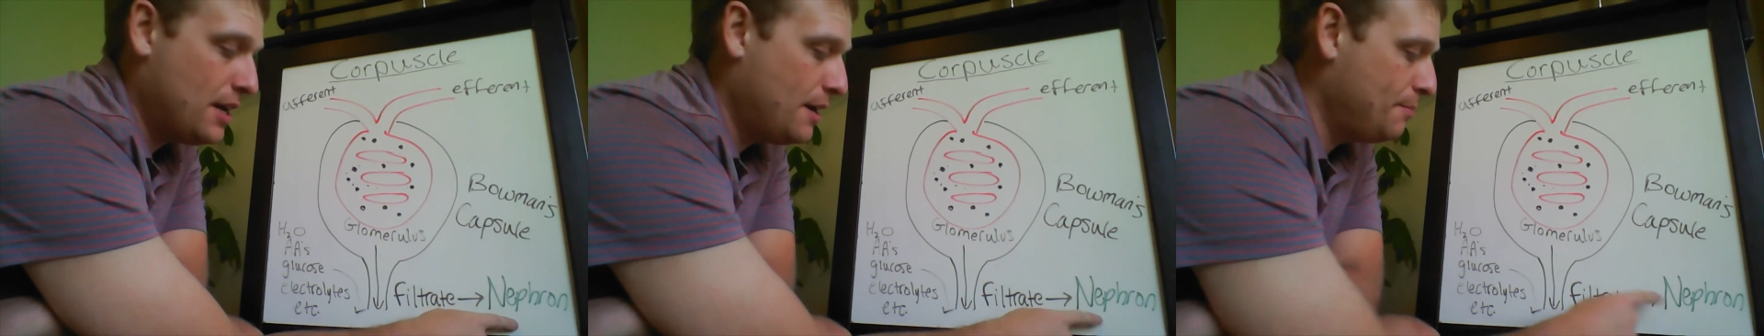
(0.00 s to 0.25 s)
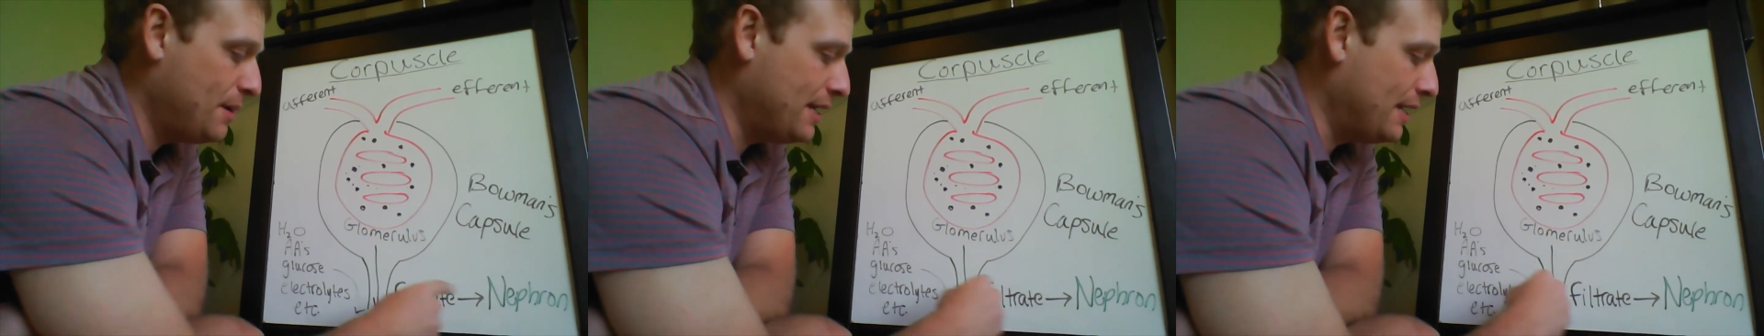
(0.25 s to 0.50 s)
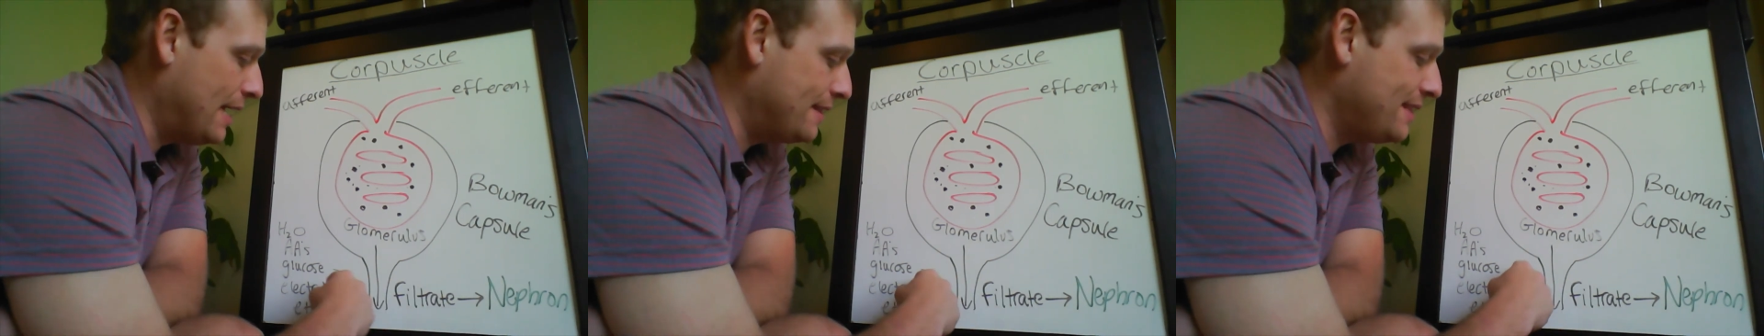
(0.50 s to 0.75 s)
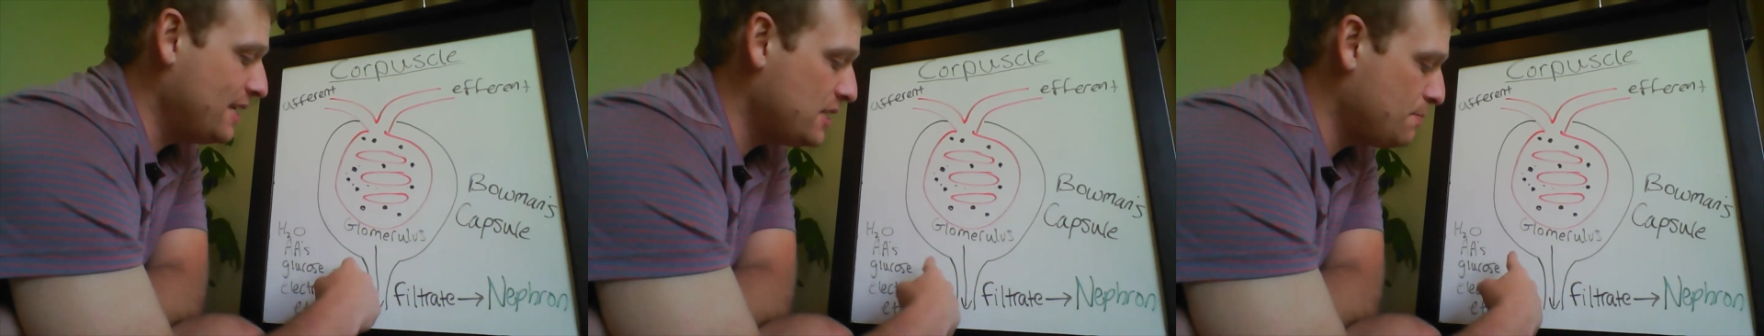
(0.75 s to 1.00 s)
But
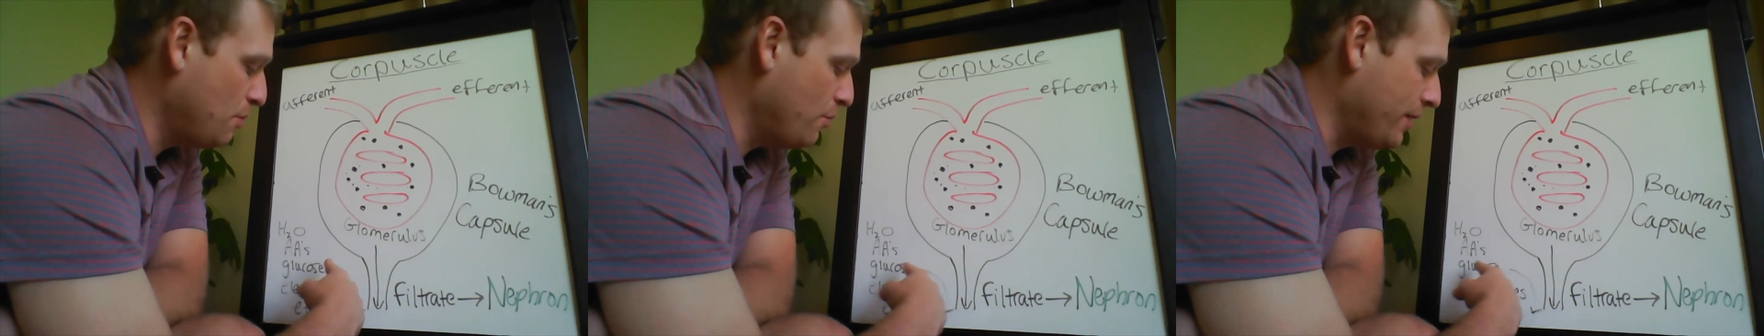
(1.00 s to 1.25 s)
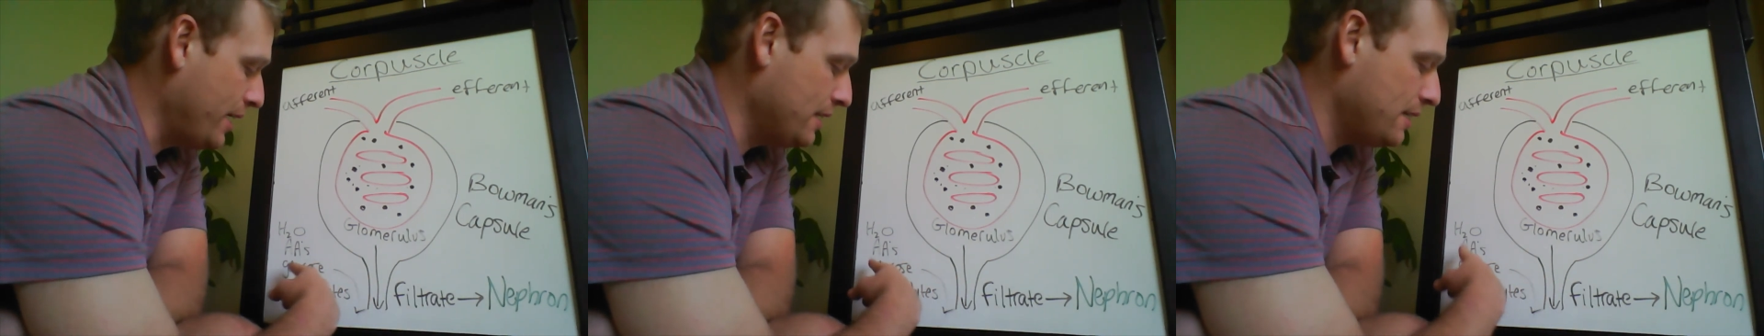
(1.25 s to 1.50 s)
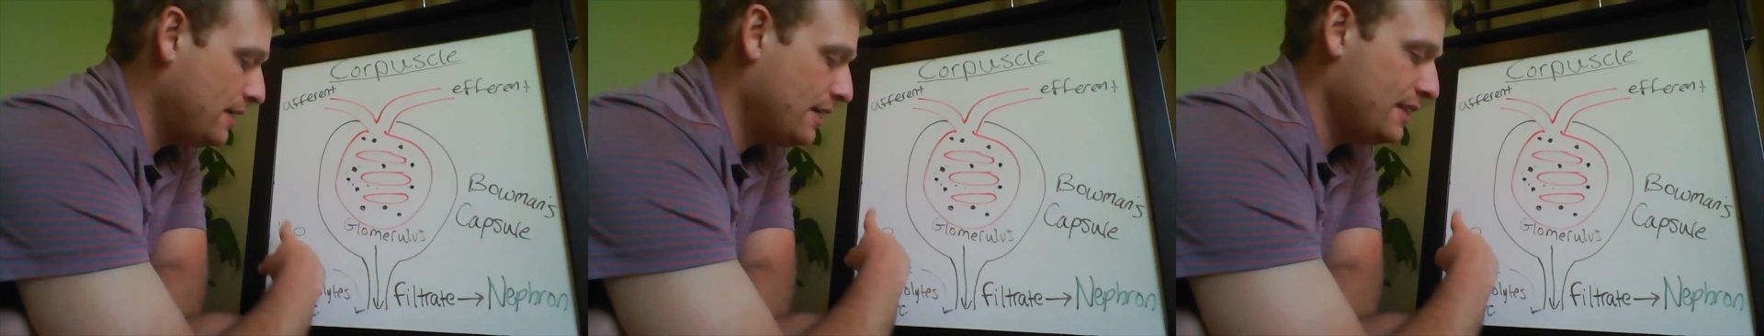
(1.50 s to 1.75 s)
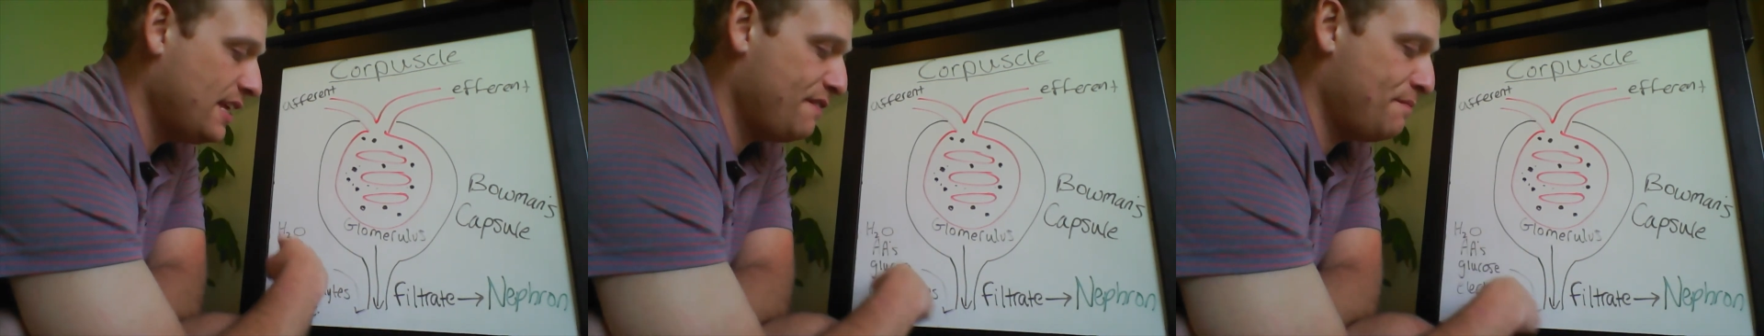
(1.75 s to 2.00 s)
at this point,
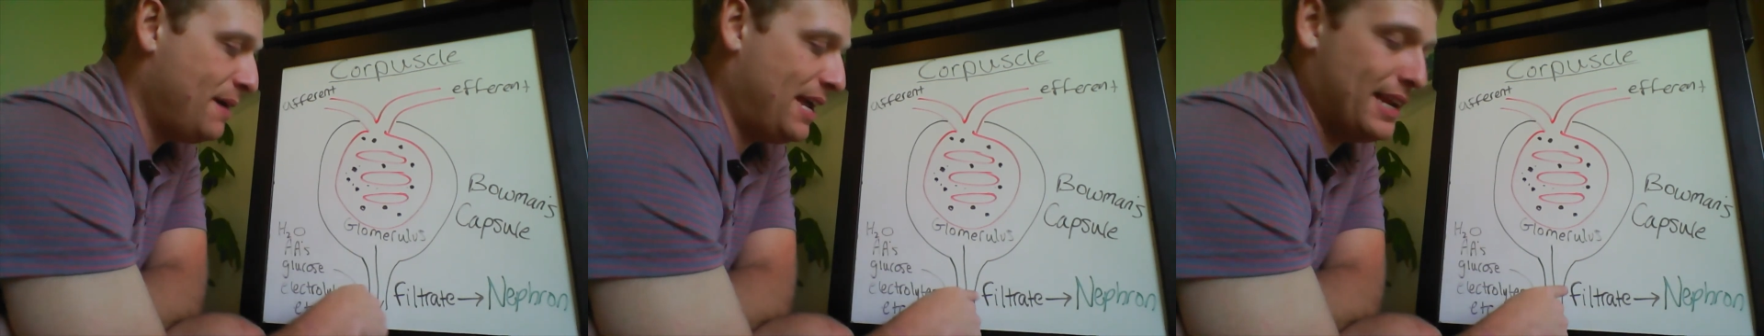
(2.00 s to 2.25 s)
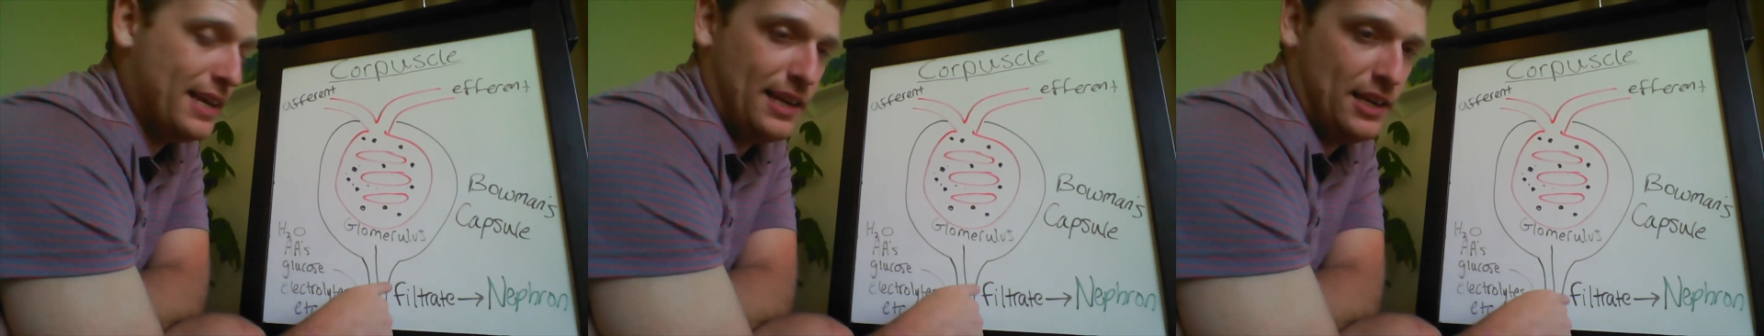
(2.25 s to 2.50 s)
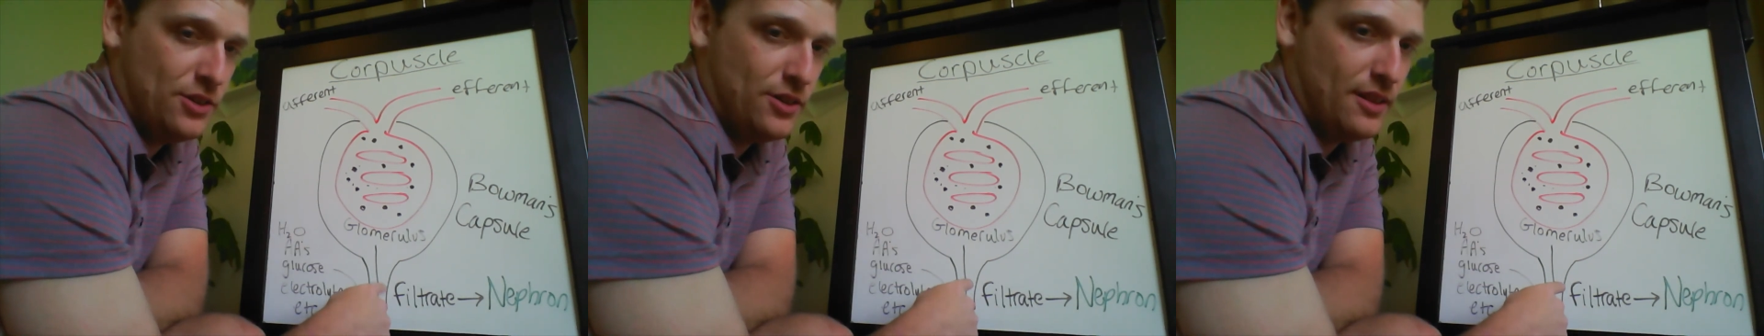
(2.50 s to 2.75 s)
they've made it into the